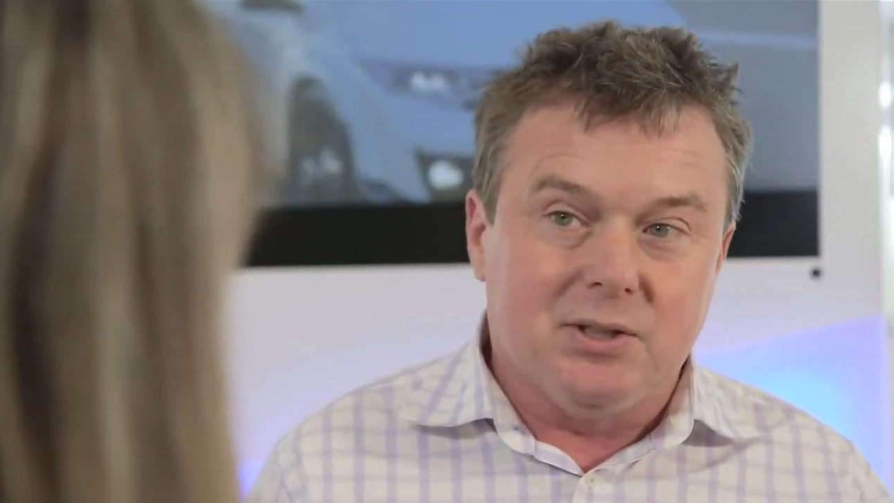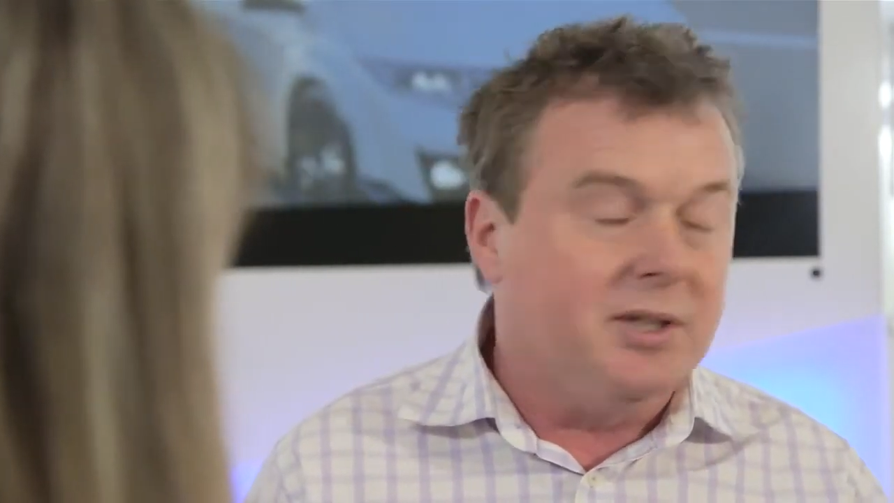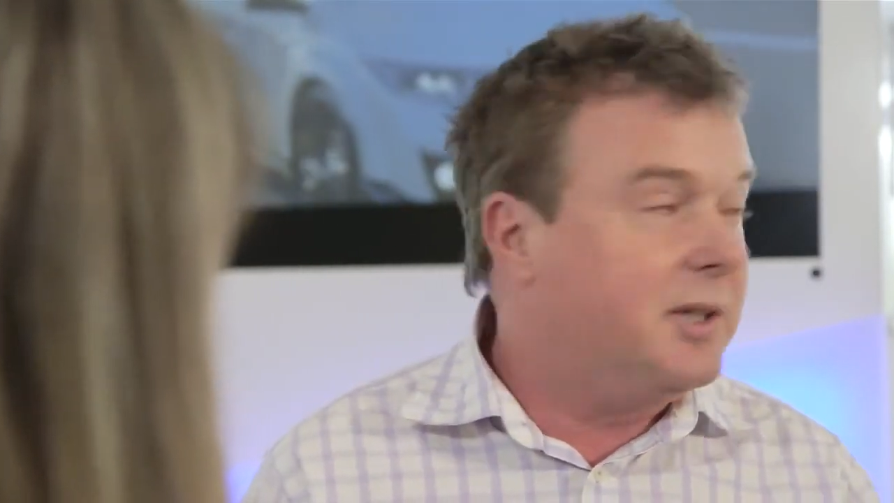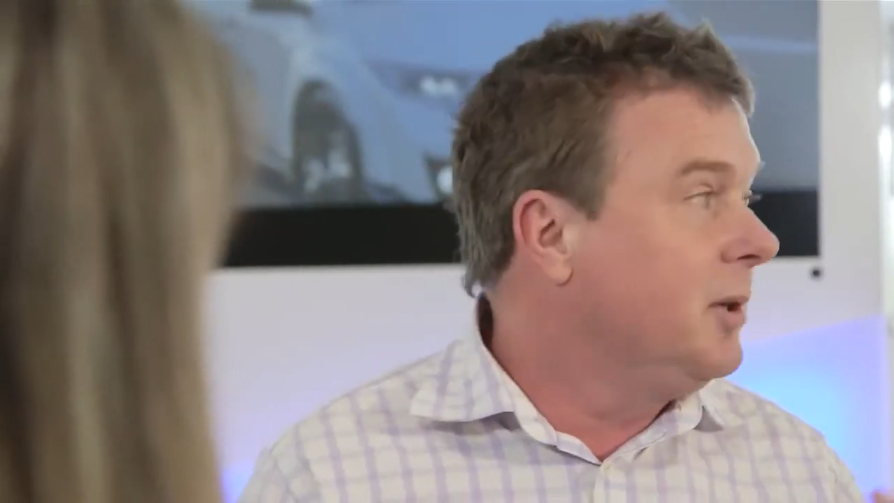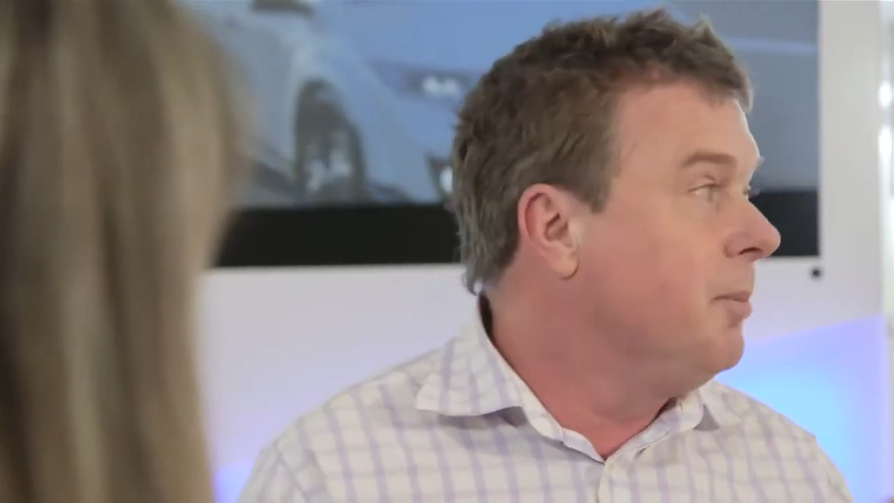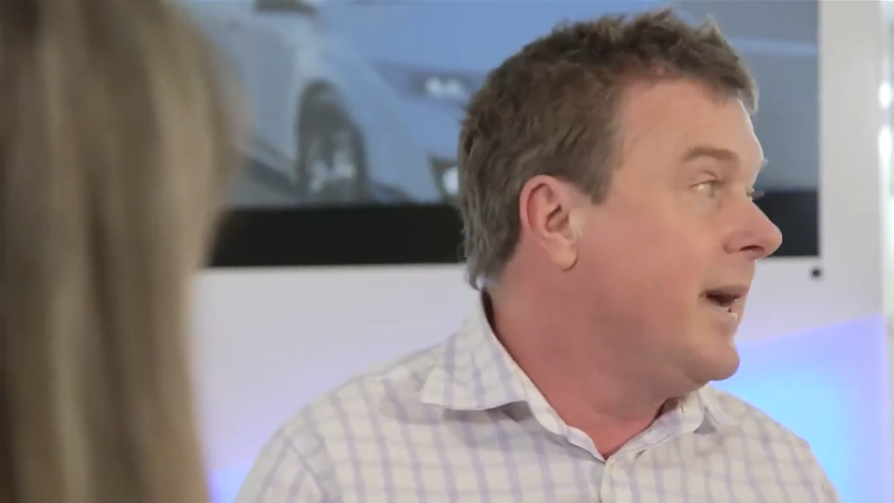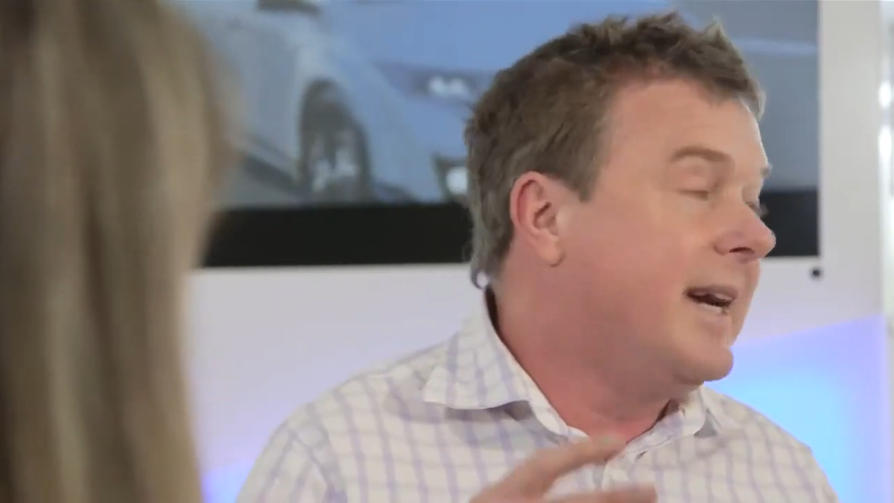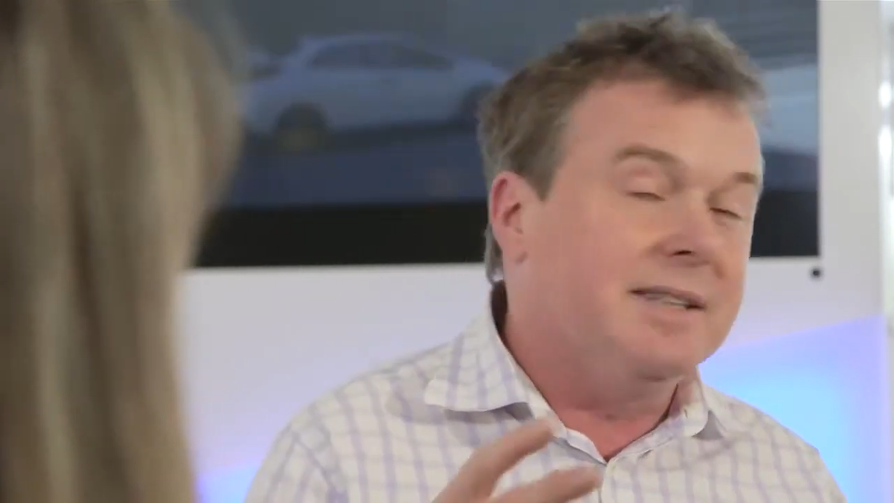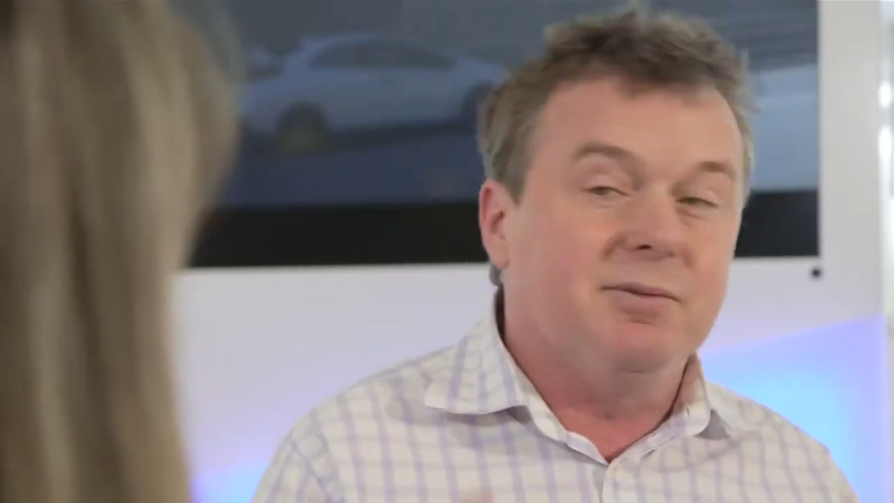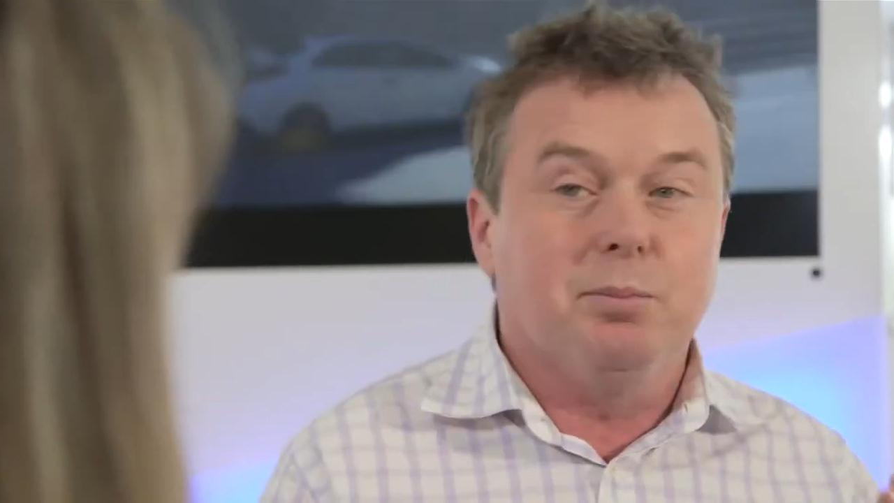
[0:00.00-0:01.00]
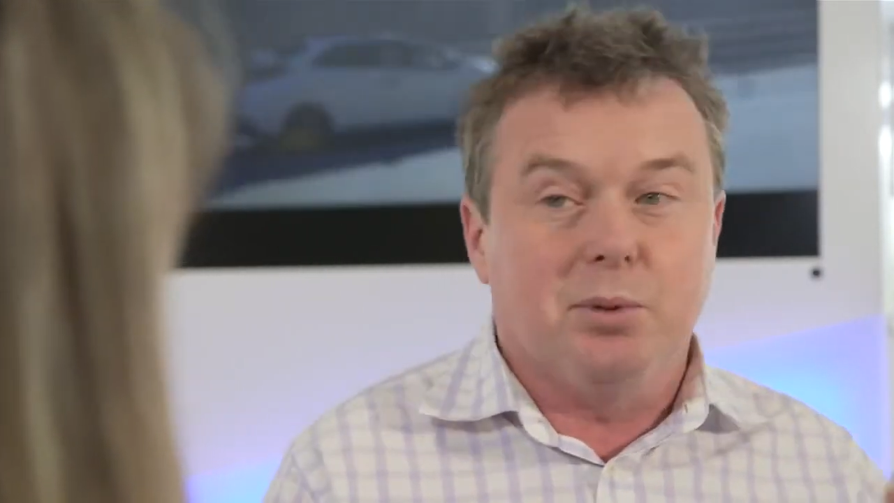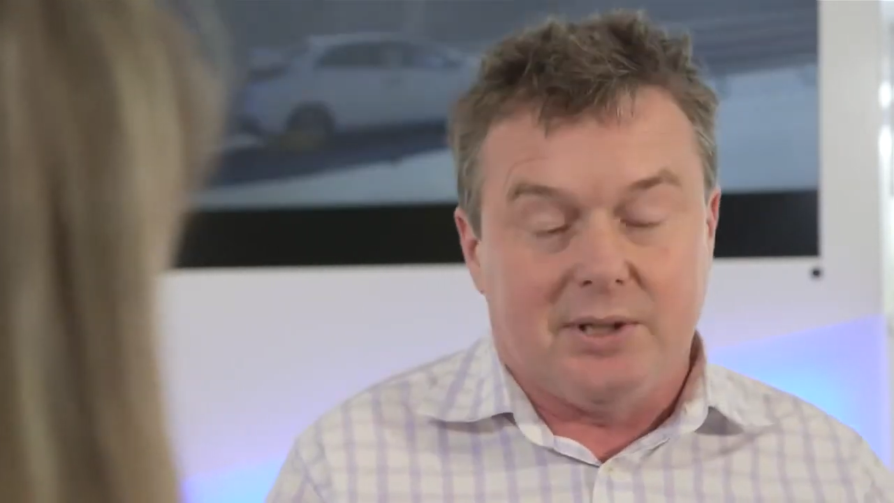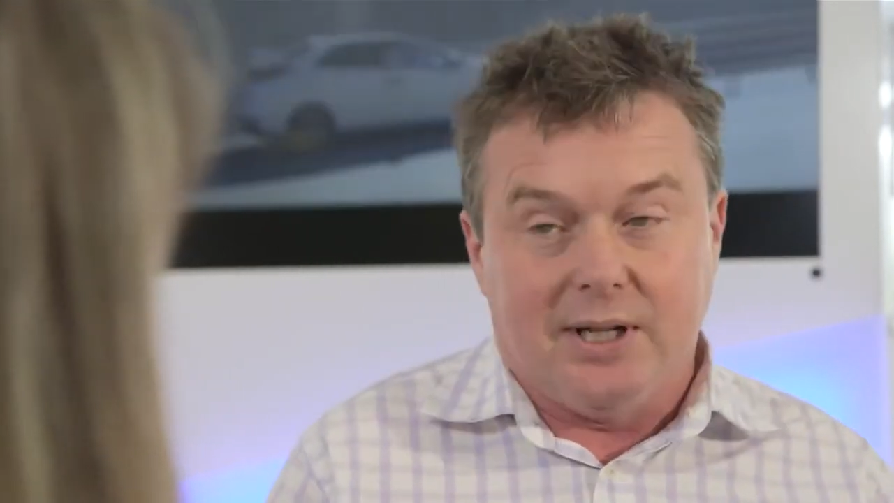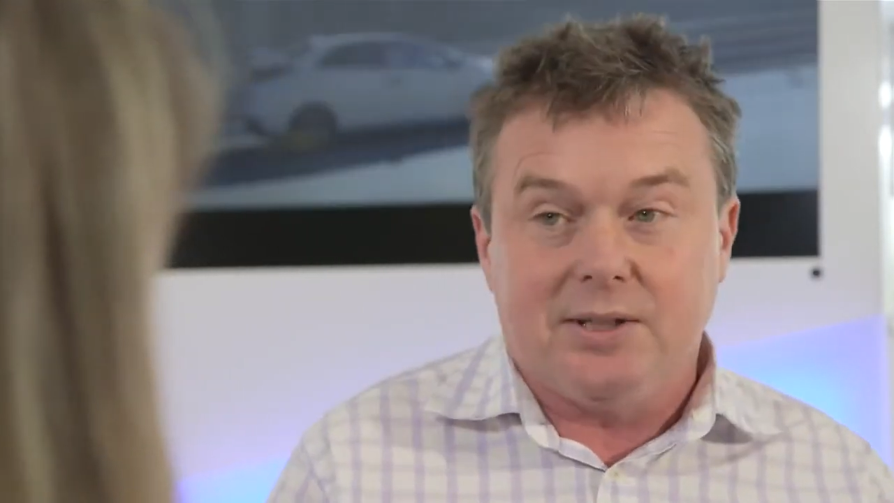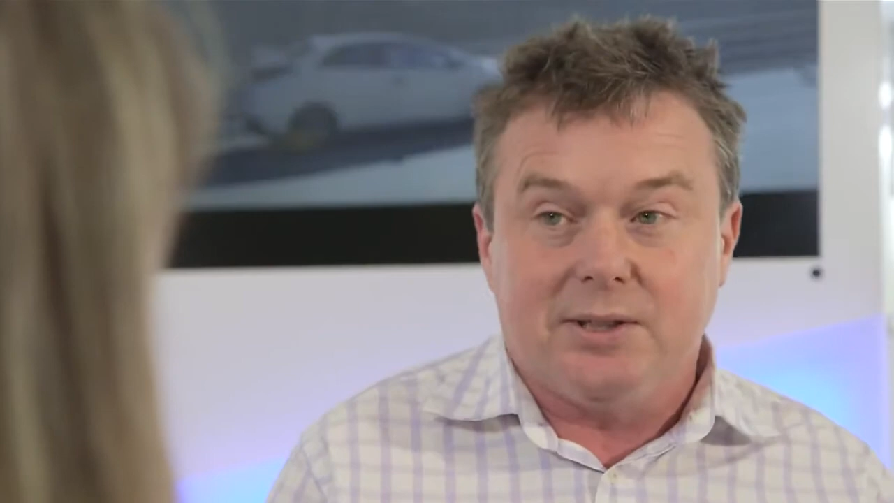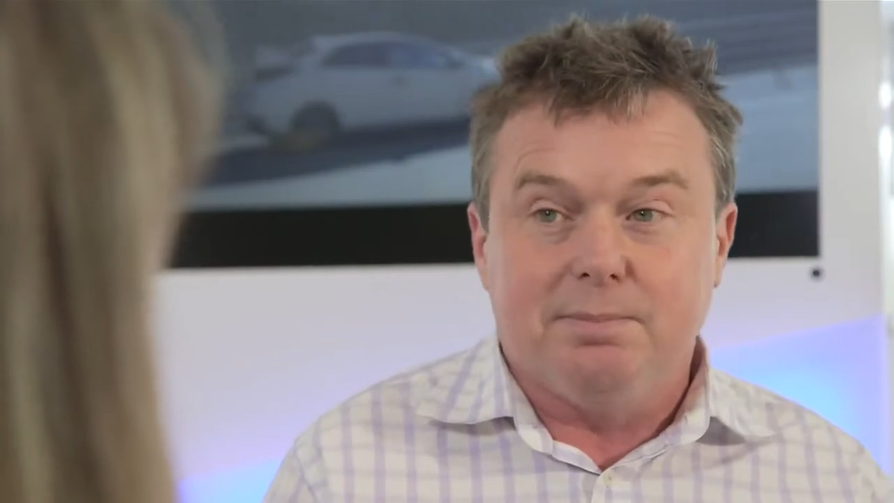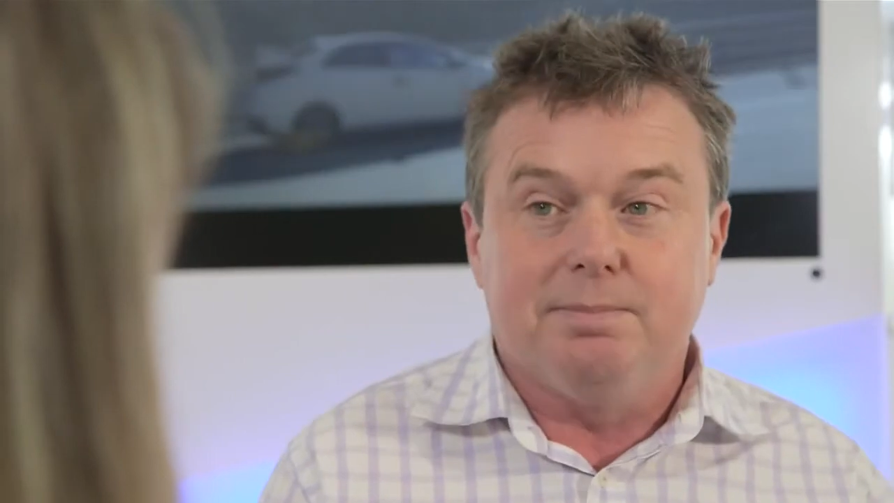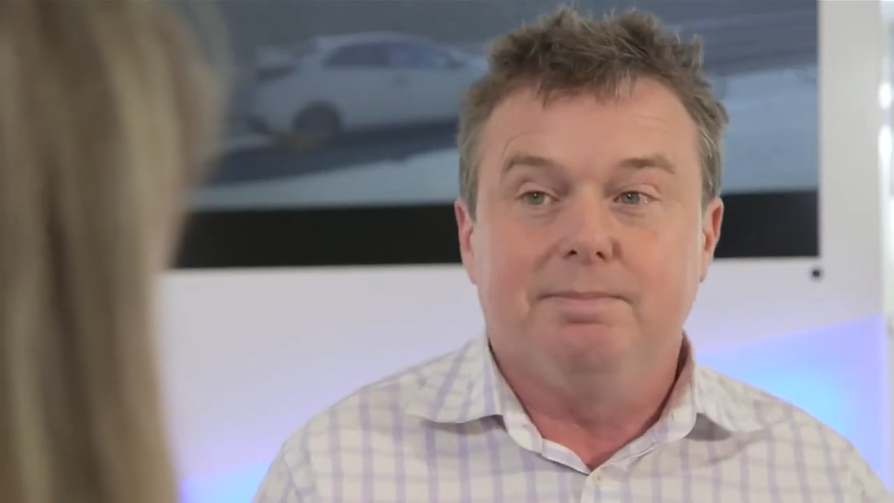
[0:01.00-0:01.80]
so you can compare different products.